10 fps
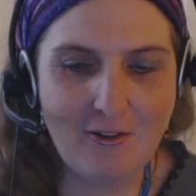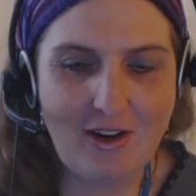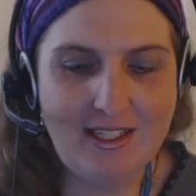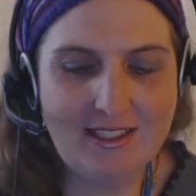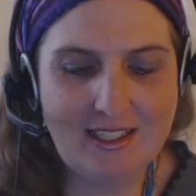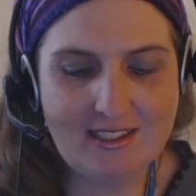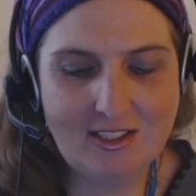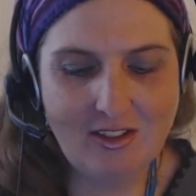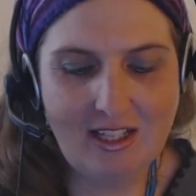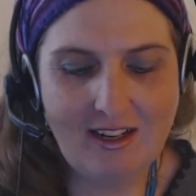All right. And
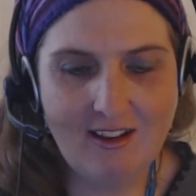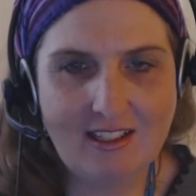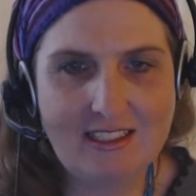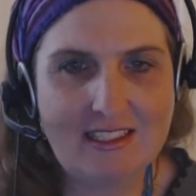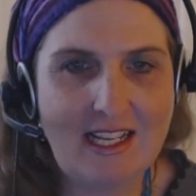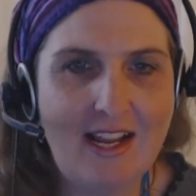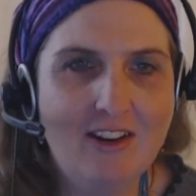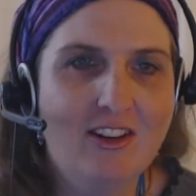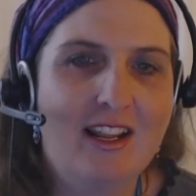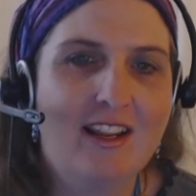so then on
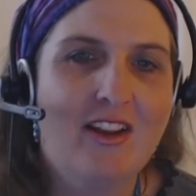Saturday,